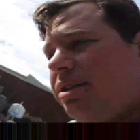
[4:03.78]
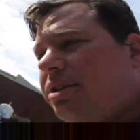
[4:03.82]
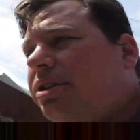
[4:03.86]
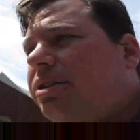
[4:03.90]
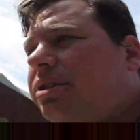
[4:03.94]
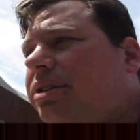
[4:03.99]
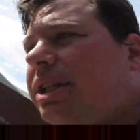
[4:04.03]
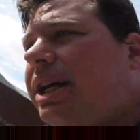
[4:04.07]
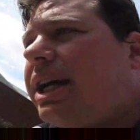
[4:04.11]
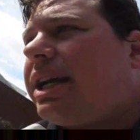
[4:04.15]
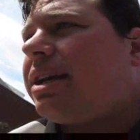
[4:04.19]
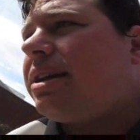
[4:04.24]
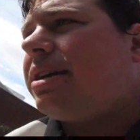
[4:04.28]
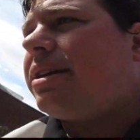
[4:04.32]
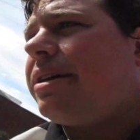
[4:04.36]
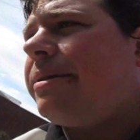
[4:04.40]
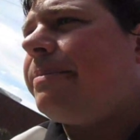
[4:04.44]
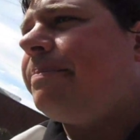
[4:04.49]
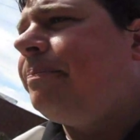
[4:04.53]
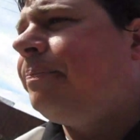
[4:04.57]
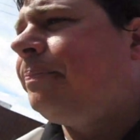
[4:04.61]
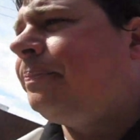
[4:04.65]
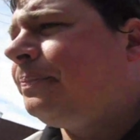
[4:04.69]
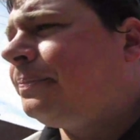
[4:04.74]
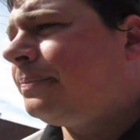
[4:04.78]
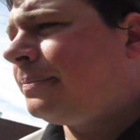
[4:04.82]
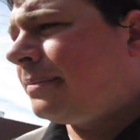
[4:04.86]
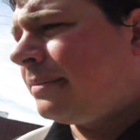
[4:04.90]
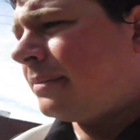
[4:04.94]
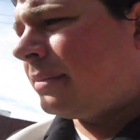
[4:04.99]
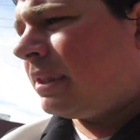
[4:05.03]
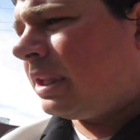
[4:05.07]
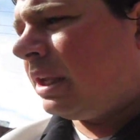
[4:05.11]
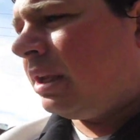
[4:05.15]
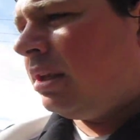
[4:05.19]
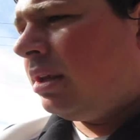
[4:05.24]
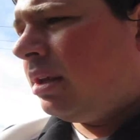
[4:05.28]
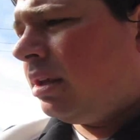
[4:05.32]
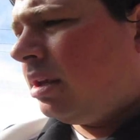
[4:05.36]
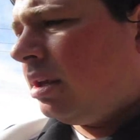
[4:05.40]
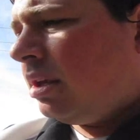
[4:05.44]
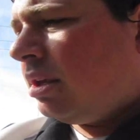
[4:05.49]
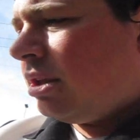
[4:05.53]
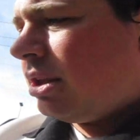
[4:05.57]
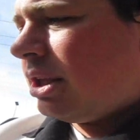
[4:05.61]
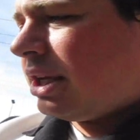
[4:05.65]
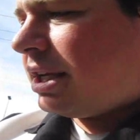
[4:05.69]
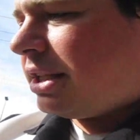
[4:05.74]
you know, like, uh,
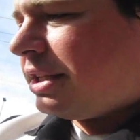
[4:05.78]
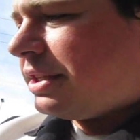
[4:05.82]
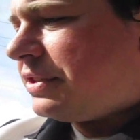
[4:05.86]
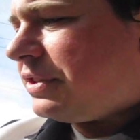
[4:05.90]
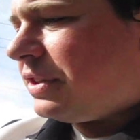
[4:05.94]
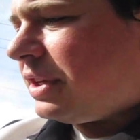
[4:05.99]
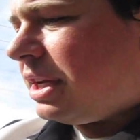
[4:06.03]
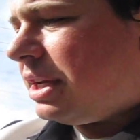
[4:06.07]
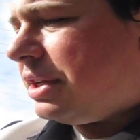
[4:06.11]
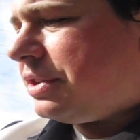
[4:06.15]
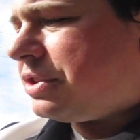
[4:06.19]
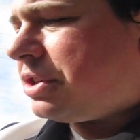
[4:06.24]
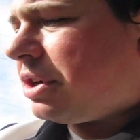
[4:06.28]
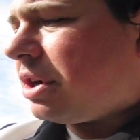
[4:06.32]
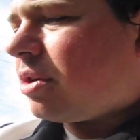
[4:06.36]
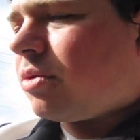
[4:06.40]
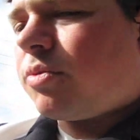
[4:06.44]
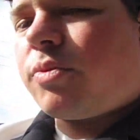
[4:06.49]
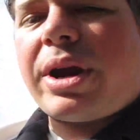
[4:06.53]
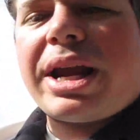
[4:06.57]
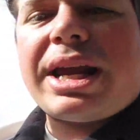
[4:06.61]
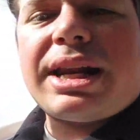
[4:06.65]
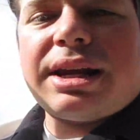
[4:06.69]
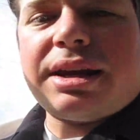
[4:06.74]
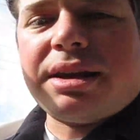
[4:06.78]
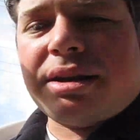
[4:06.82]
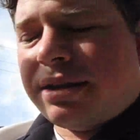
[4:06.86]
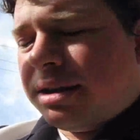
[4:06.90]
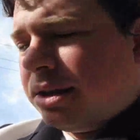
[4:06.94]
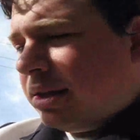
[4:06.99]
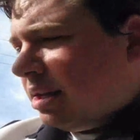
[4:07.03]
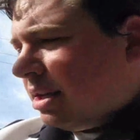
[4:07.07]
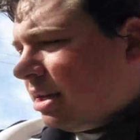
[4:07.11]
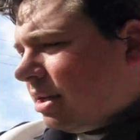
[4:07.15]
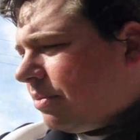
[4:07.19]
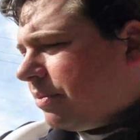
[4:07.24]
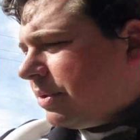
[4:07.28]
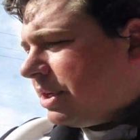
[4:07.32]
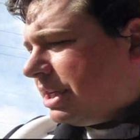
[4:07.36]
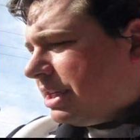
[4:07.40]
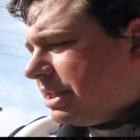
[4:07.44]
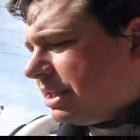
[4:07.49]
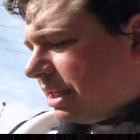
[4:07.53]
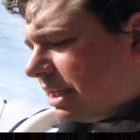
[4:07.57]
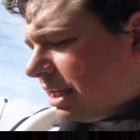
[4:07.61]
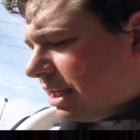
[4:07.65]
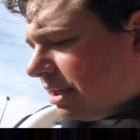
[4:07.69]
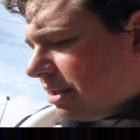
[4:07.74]
like let's say it started raining and we
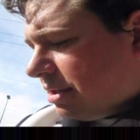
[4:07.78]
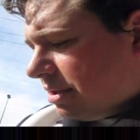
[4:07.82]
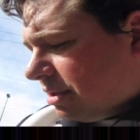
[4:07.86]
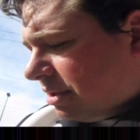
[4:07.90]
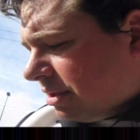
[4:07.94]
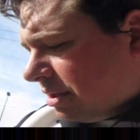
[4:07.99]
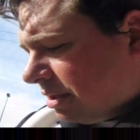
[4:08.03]
need to get